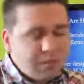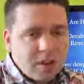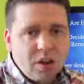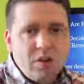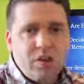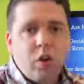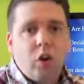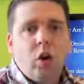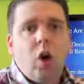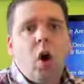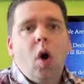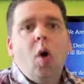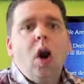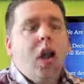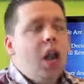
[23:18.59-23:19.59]
So
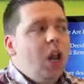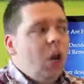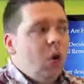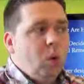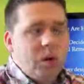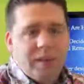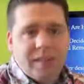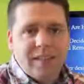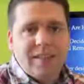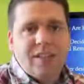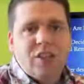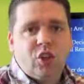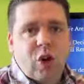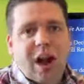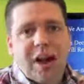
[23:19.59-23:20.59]
go with
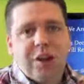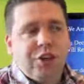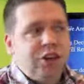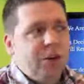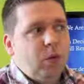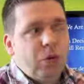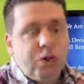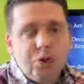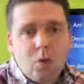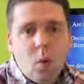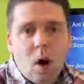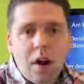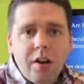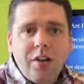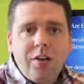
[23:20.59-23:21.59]
this strategy. What you
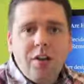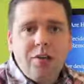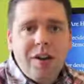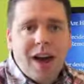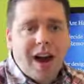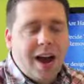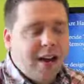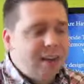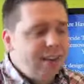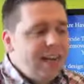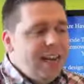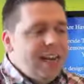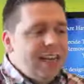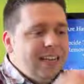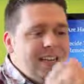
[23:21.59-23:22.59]
want to do, guys,
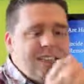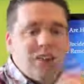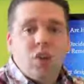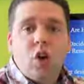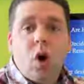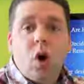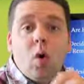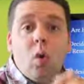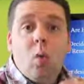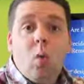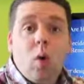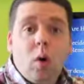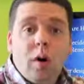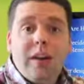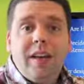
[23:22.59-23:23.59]
is start
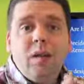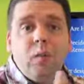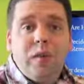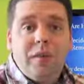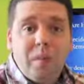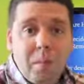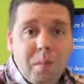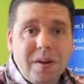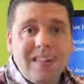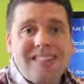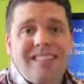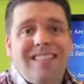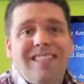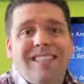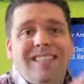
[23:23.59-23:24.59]
working with the
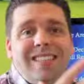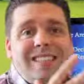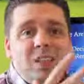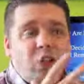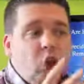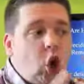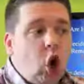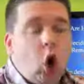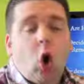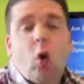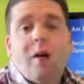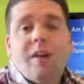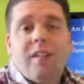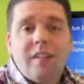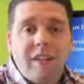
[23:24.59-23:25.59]
business's
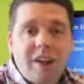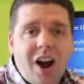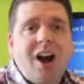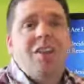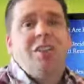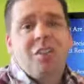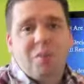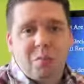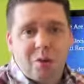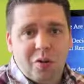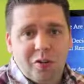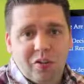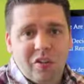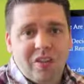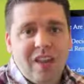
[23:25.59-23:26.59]
current
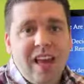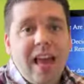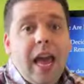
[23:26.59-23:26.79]
customers.